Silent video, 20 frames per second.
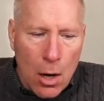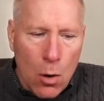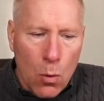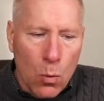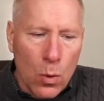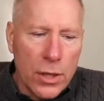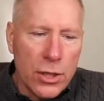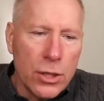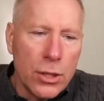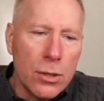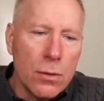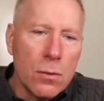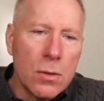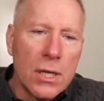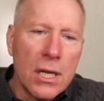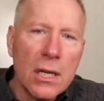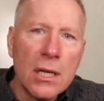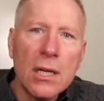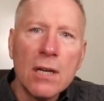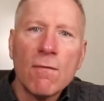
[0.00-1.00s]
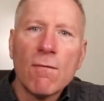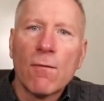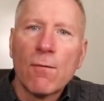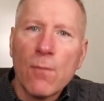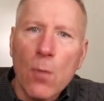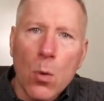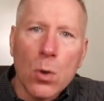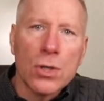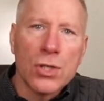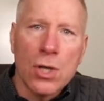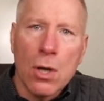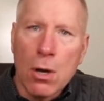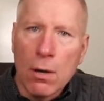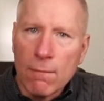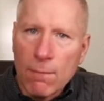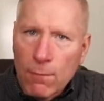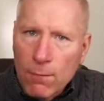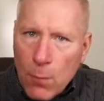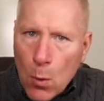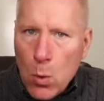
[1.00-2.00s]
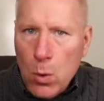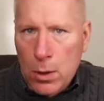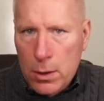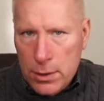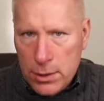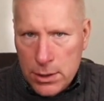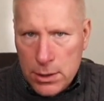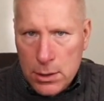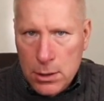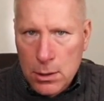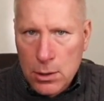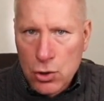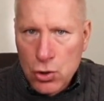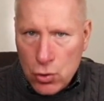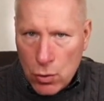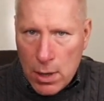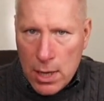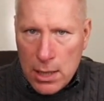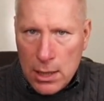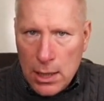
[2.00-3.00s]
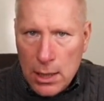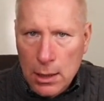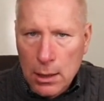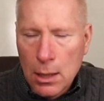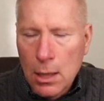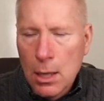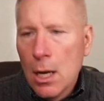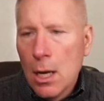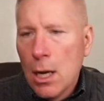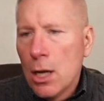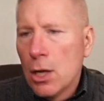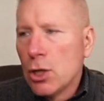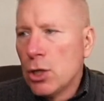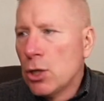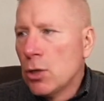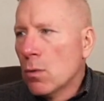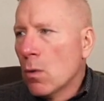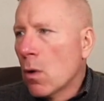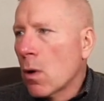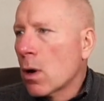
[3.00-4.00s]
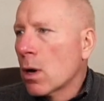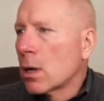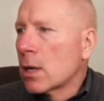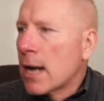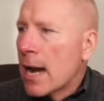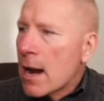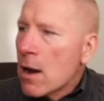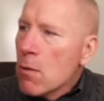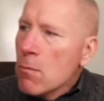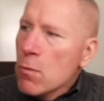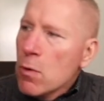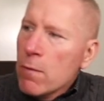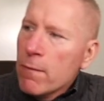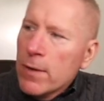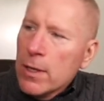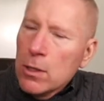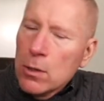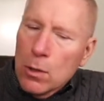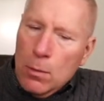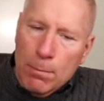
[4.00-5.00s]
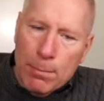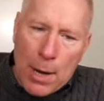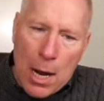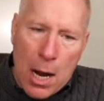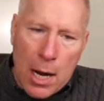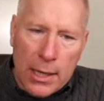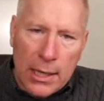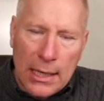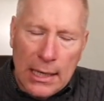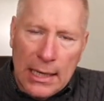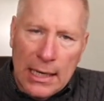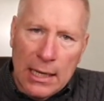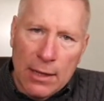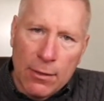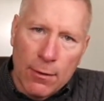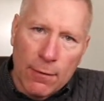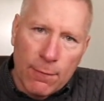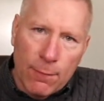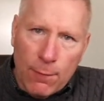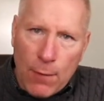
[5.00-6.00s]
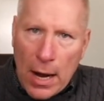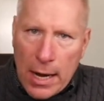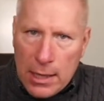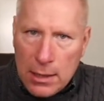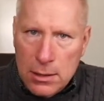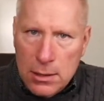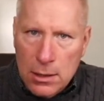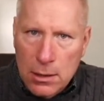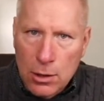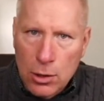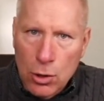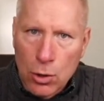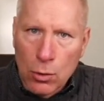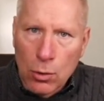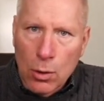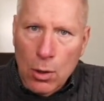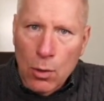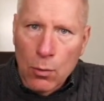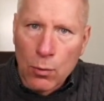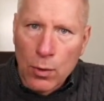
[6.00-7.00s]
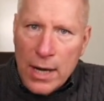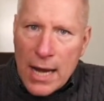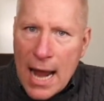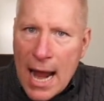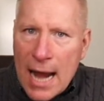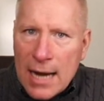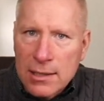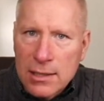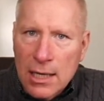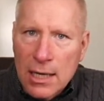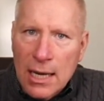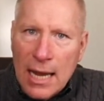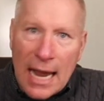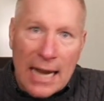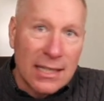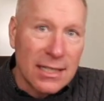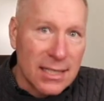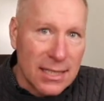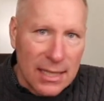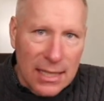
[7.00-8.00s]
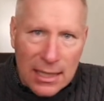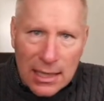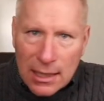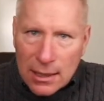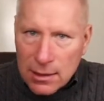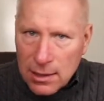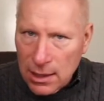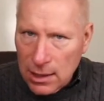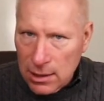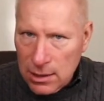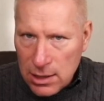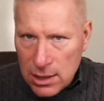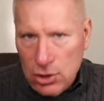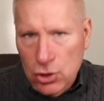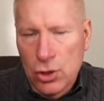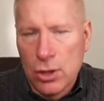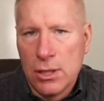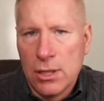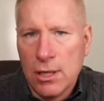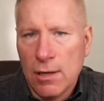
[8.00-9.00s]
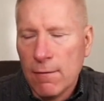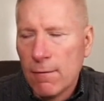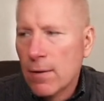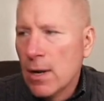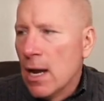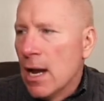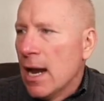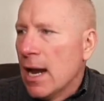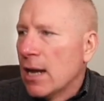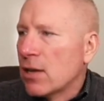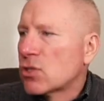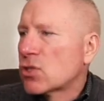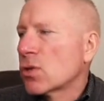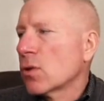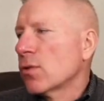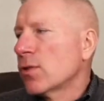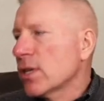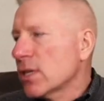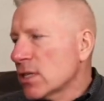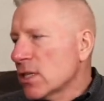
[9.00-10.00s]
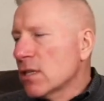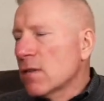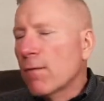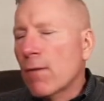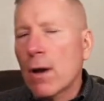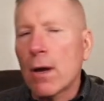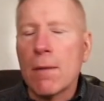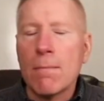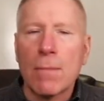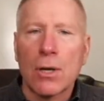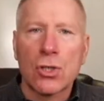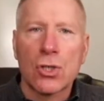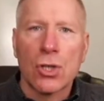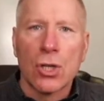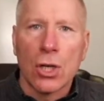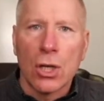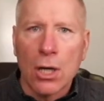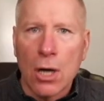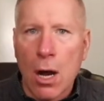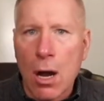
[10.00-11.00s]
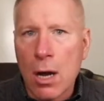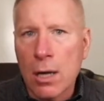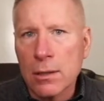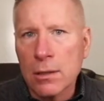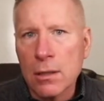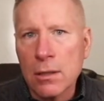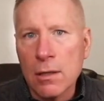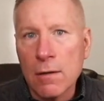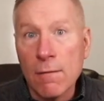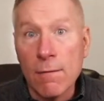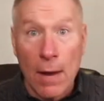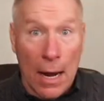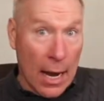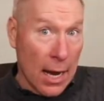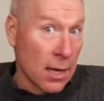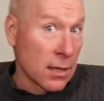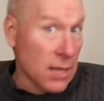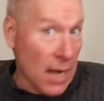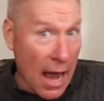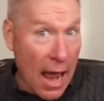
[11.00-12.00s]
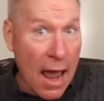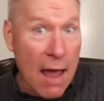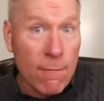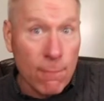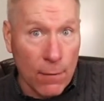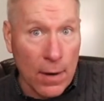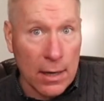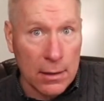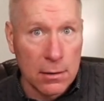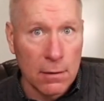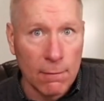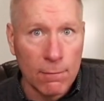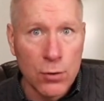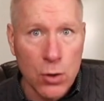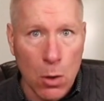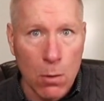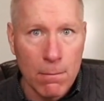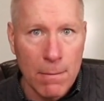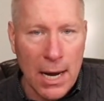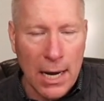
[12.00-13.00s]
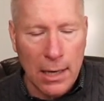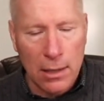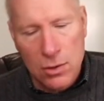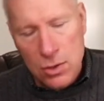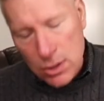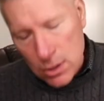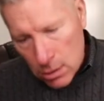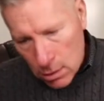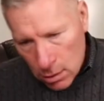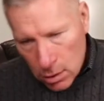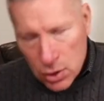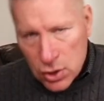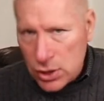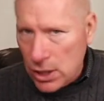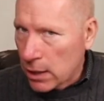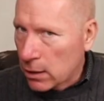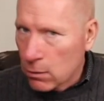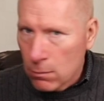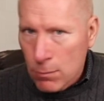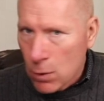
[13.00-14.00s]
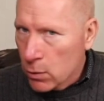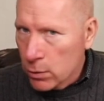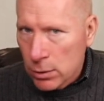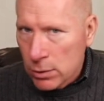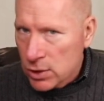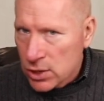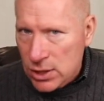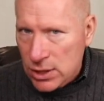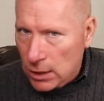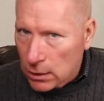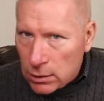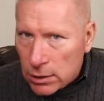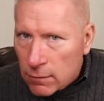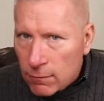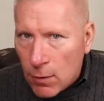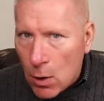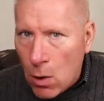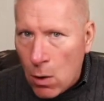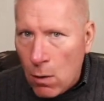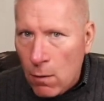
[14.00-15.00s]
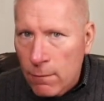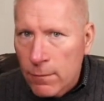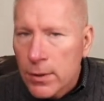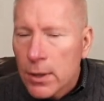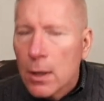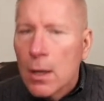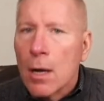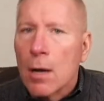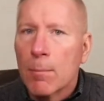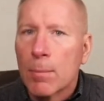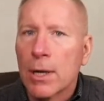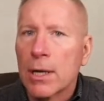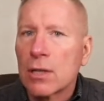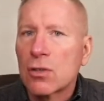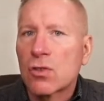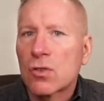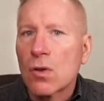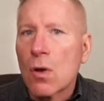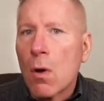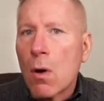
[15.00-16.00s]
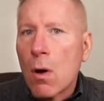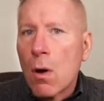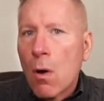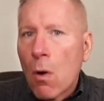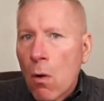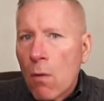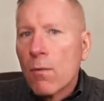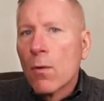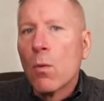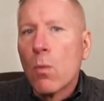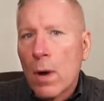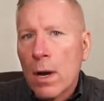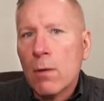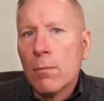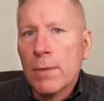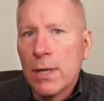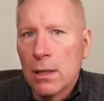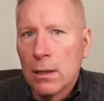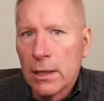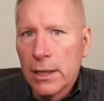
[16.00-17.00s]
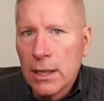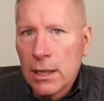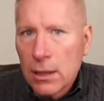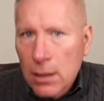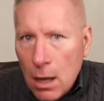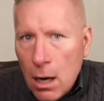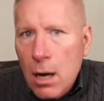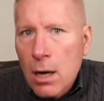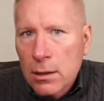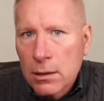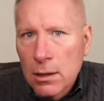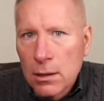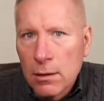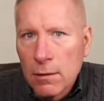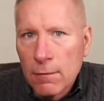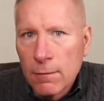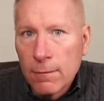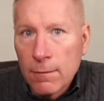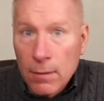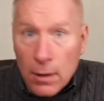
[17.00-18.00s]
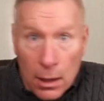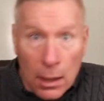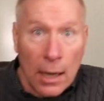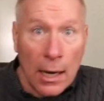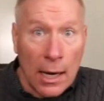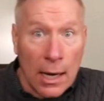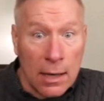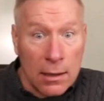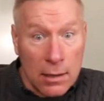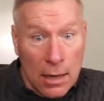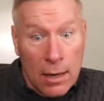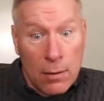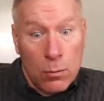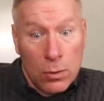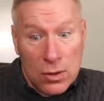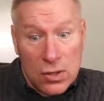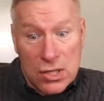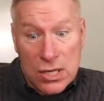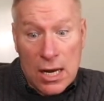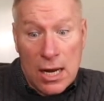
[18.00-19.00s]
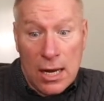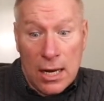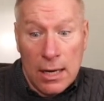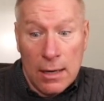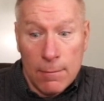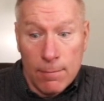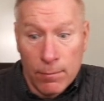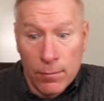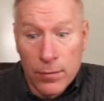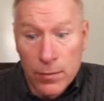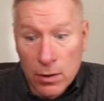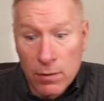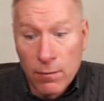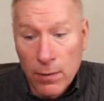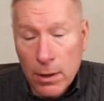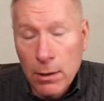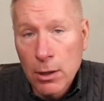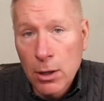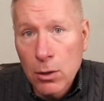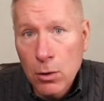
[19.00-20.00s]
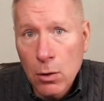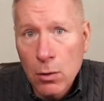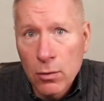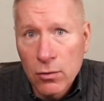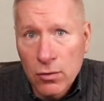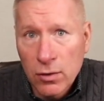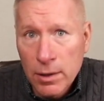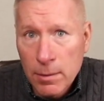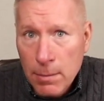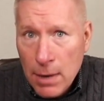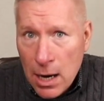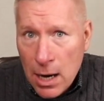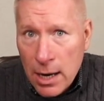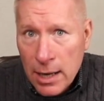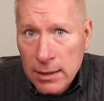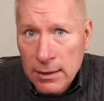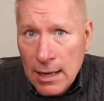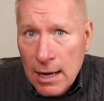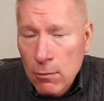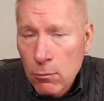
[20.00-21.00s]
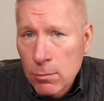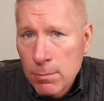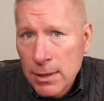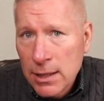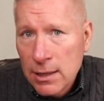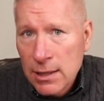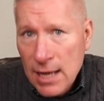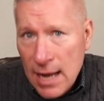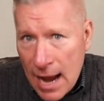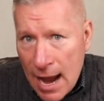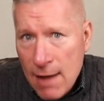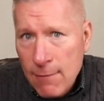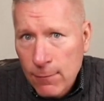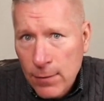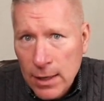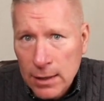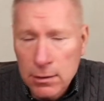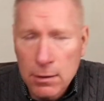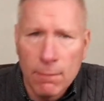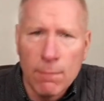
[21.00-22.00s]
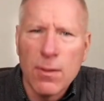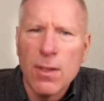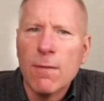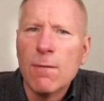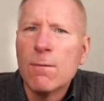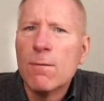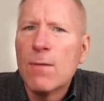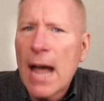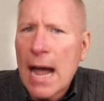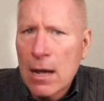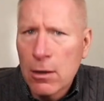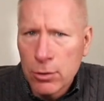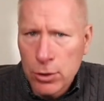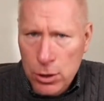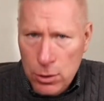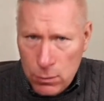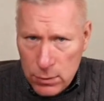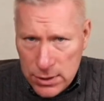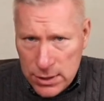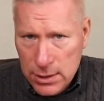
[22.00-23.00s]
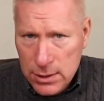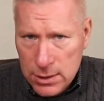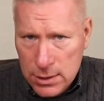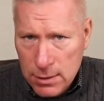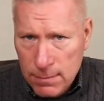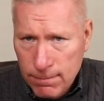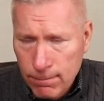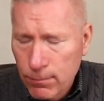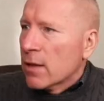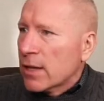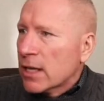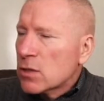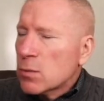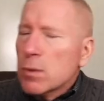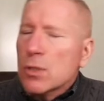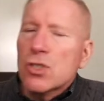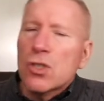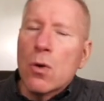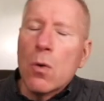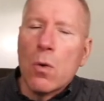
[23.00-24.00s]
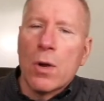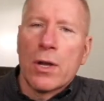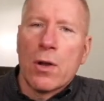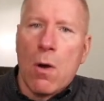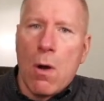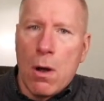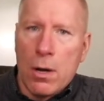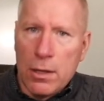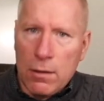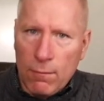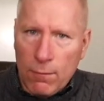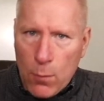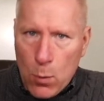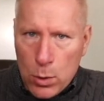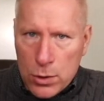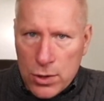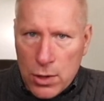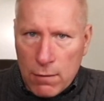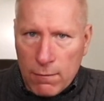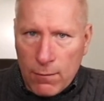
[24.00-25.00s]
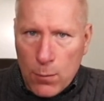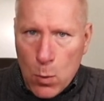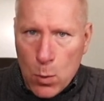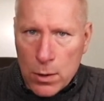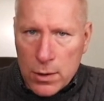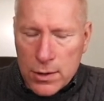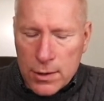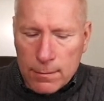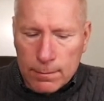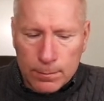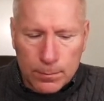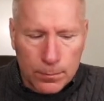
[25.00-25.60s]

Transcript: When you get in force-on-force training, you are now moving your body in the fight. You're reacting and seeking the initiative. And so this is very much the cognitive and affective domains. Psychomotor is still involved, but it's overwhelmingly cognitive, and I would say very closely behind that would be the affective, the value system. That's what's going on in force on force.